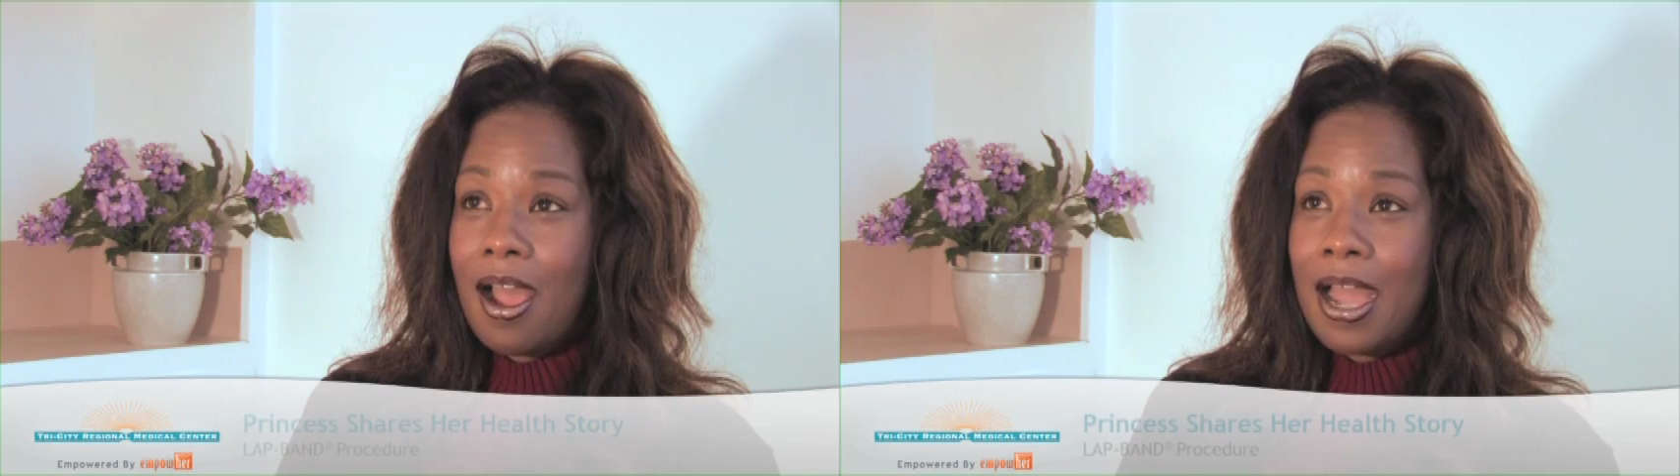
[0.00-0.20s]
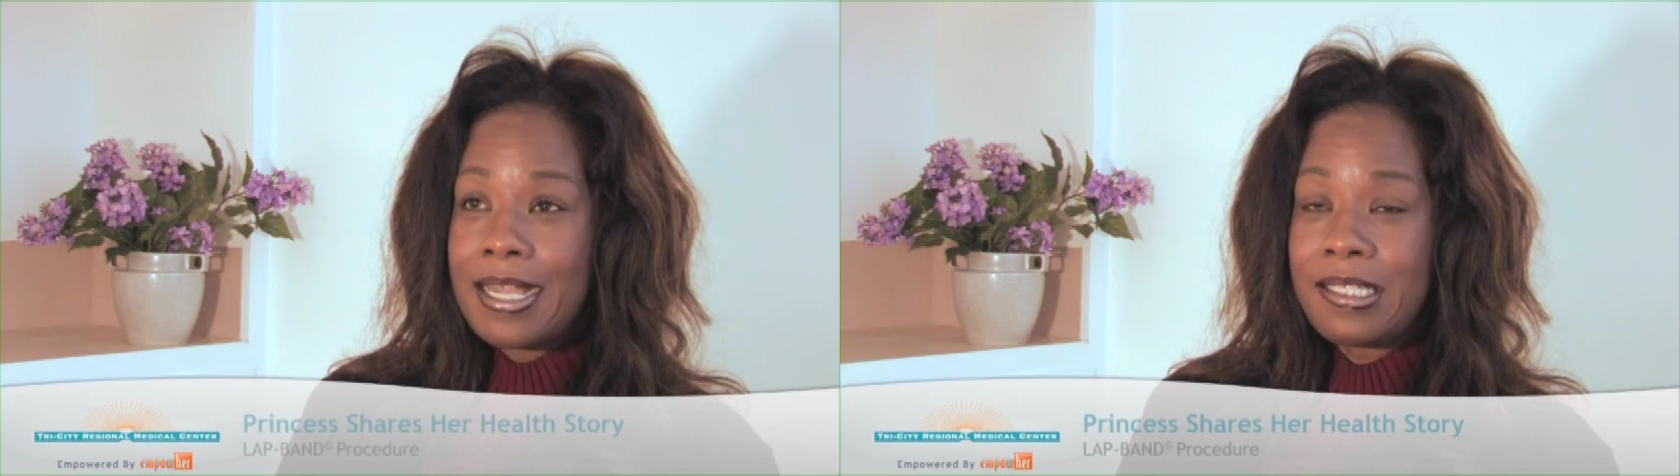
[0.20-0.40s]

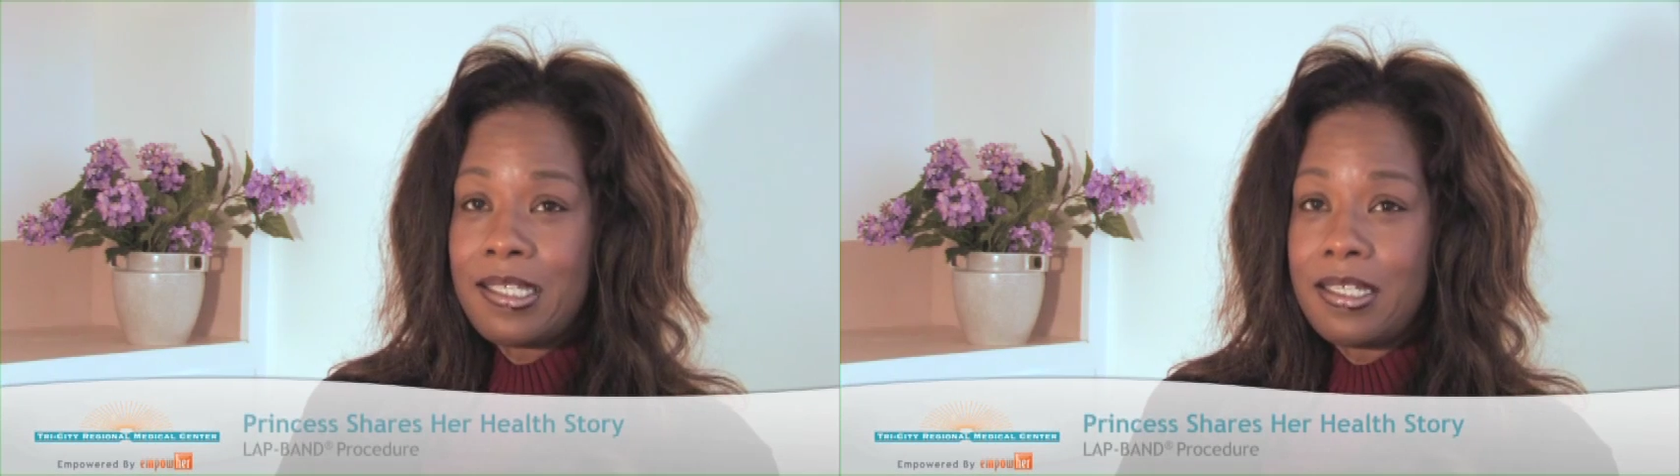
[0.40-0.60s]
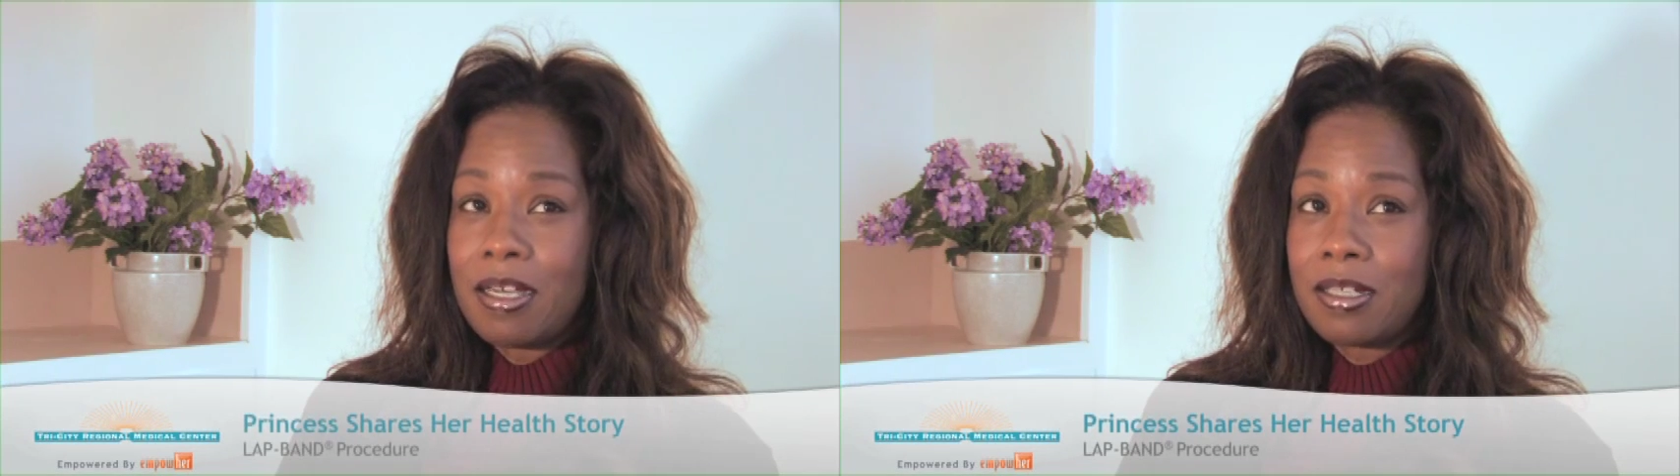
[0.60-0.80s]
I
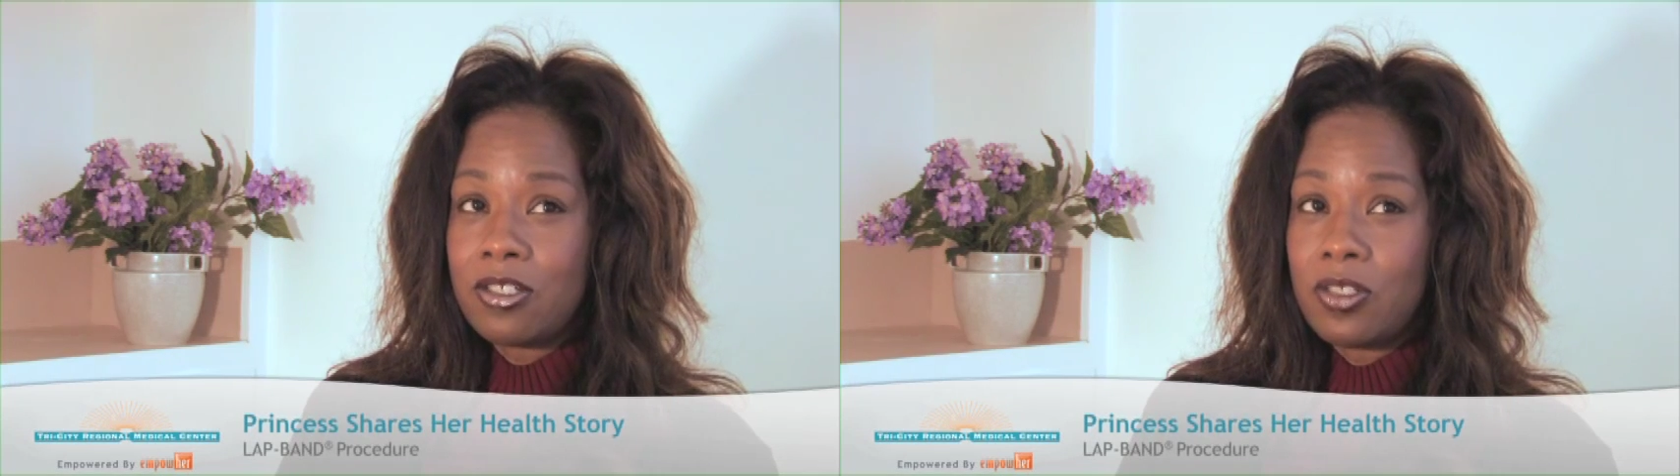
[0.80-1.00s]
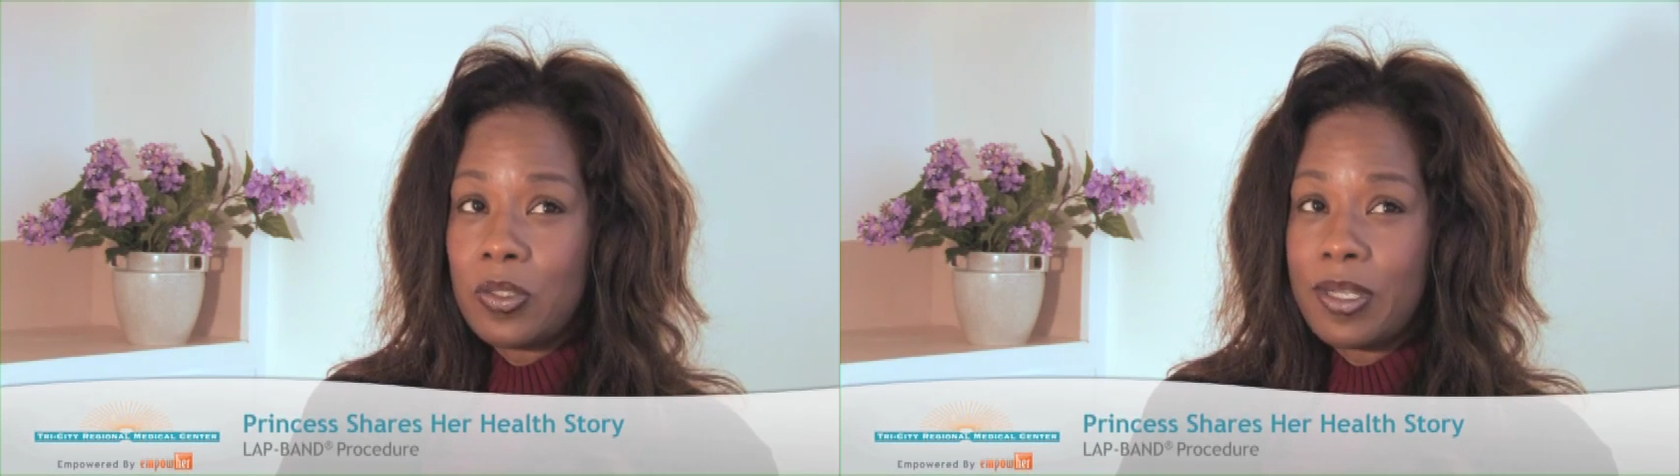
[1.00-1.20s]
see
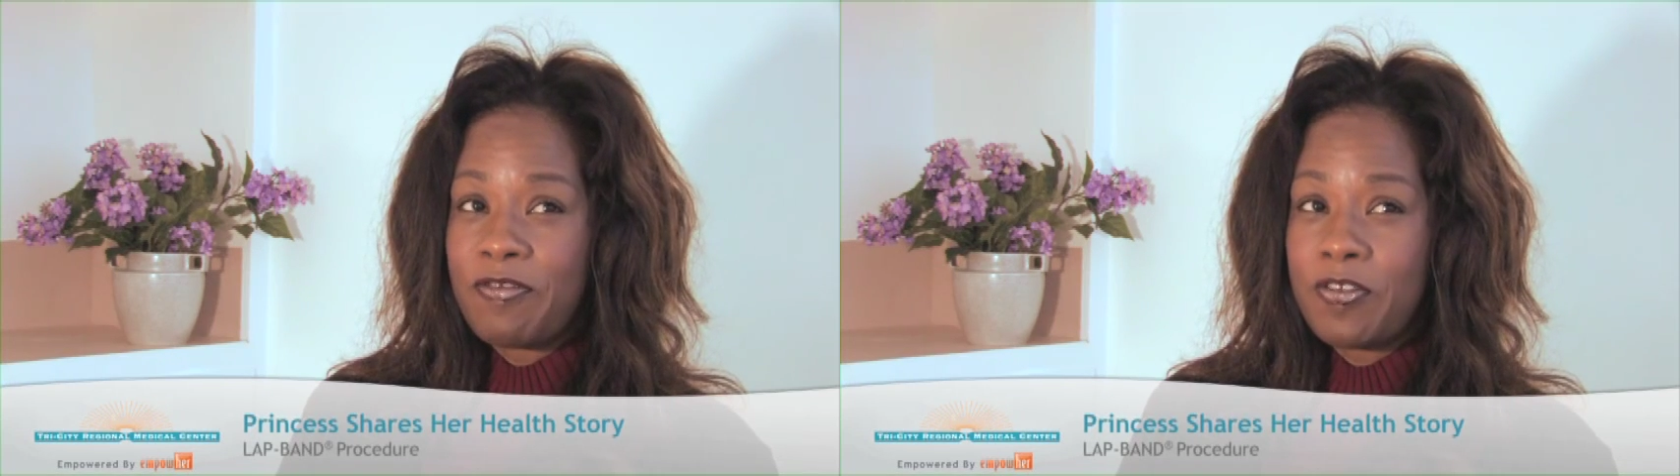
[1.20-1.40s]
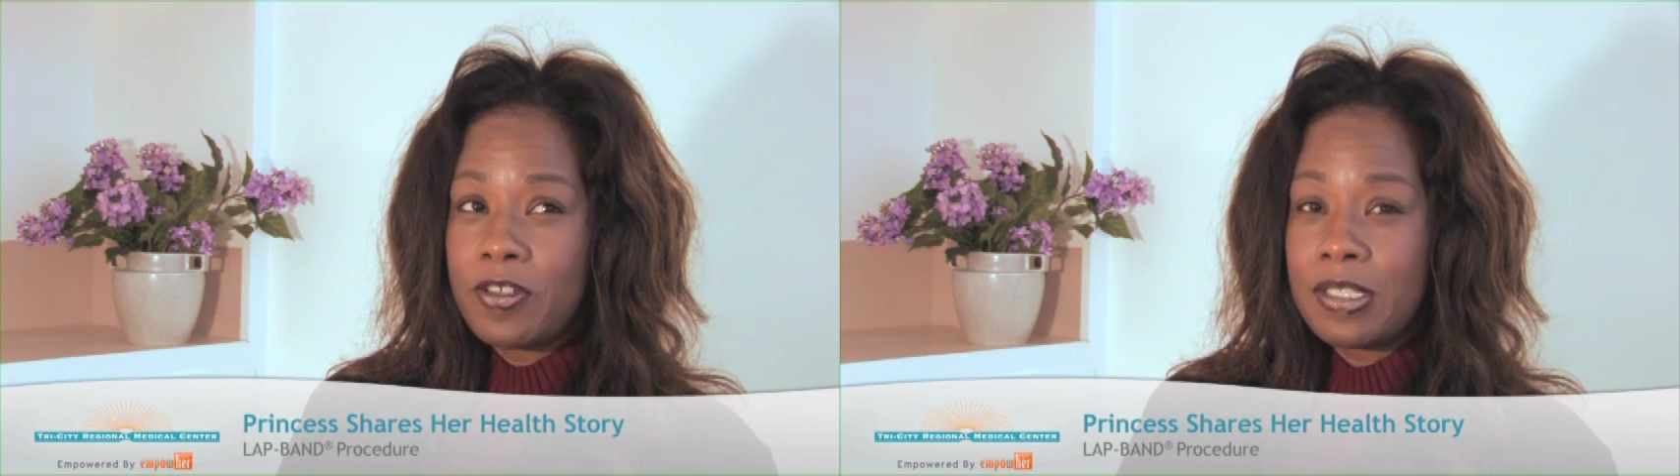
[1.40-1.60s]
Dr. Lou.
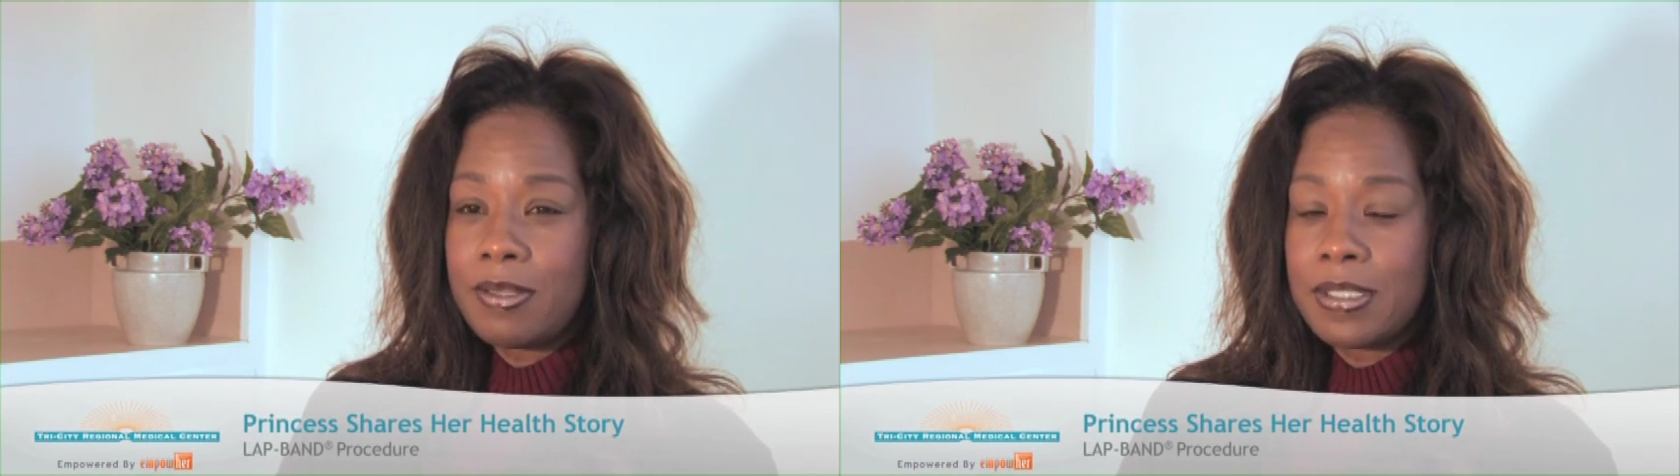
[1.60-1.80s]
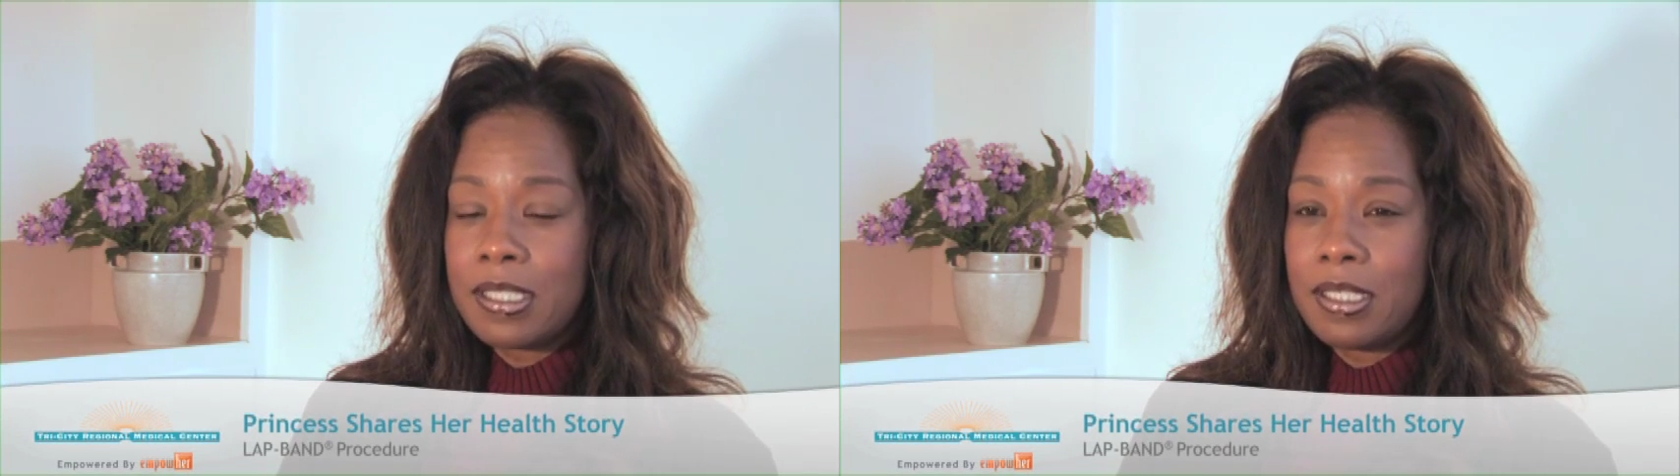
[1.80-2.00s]
At first
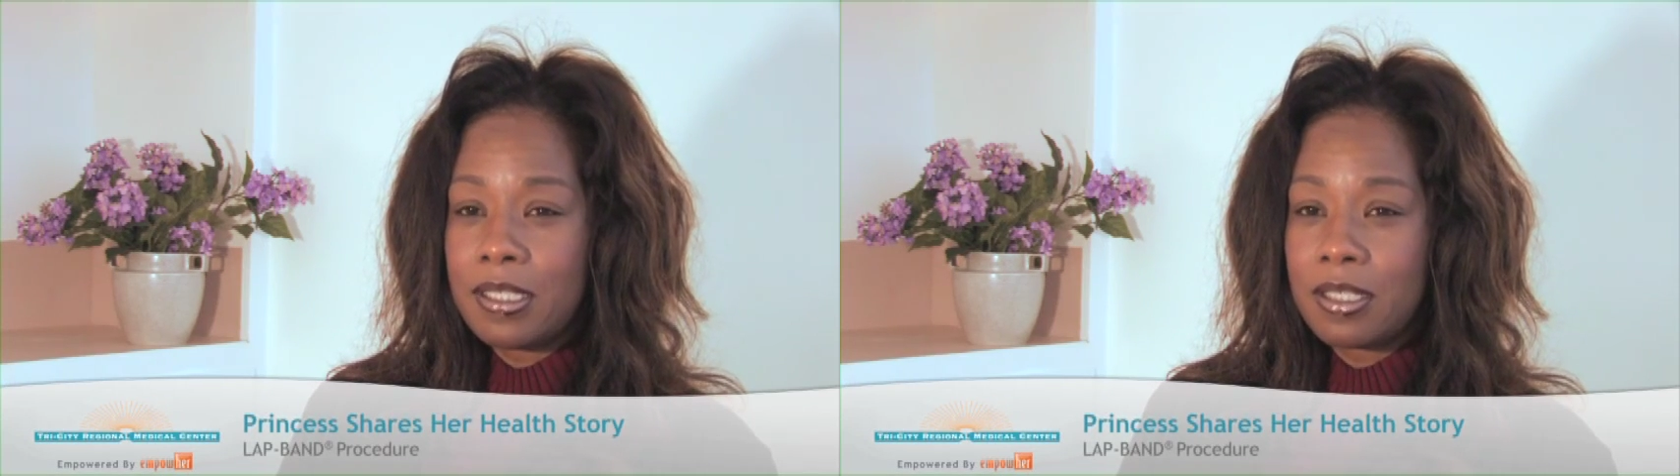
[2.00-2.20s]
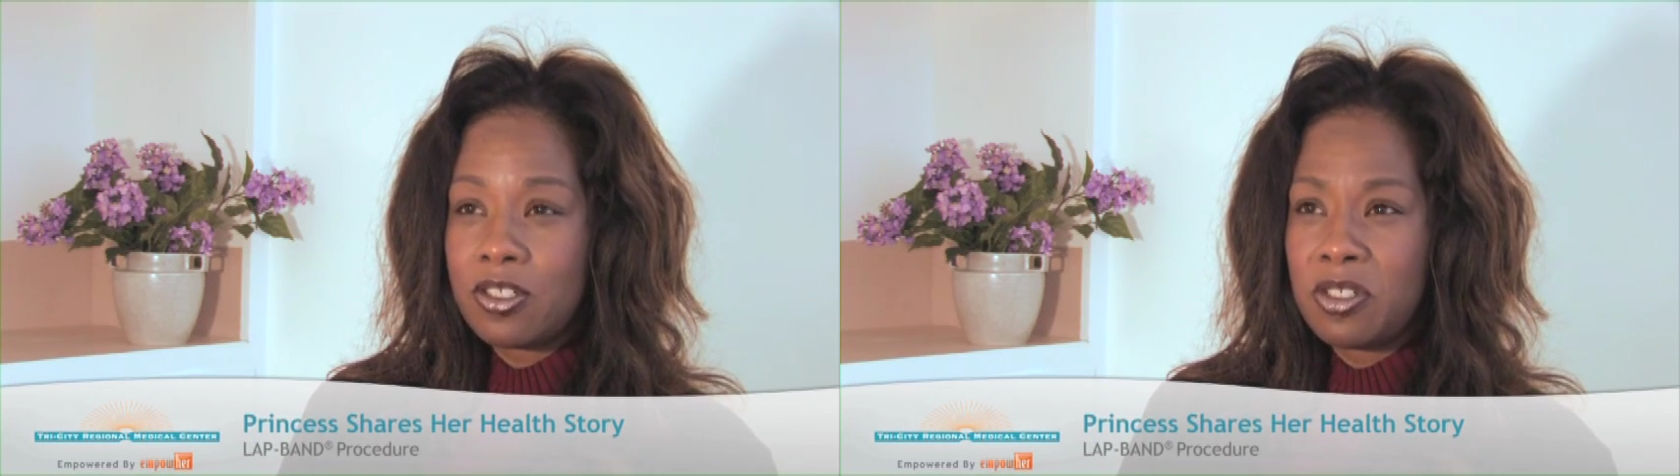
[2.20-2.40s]
I was
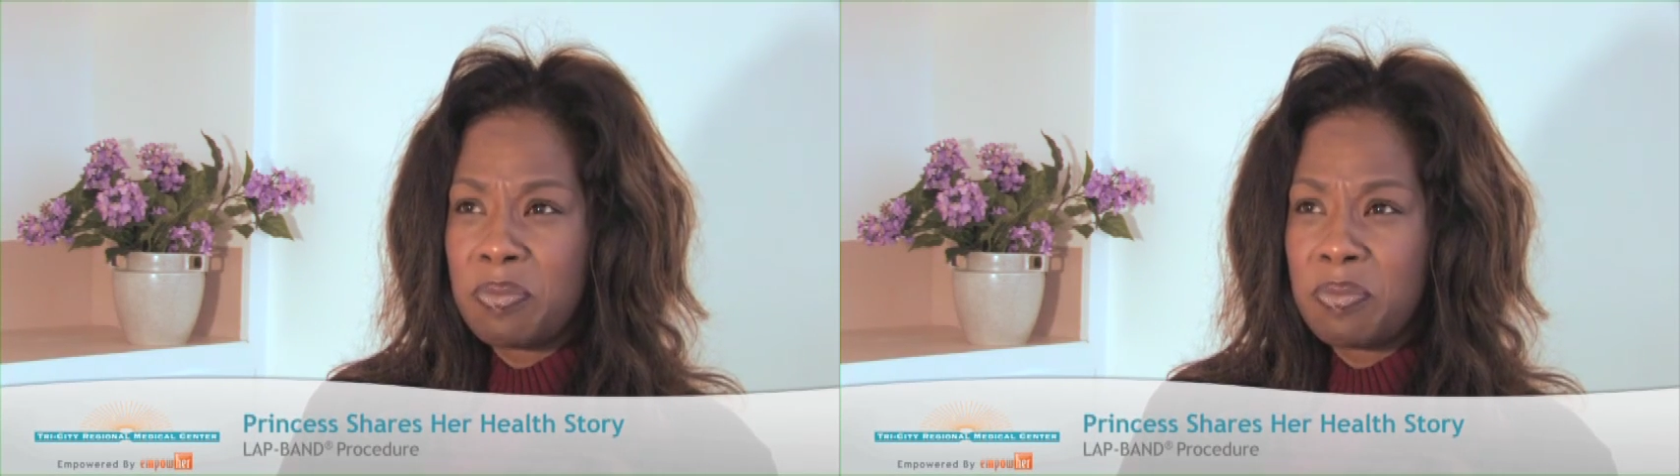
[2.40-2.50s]
seeing Dr.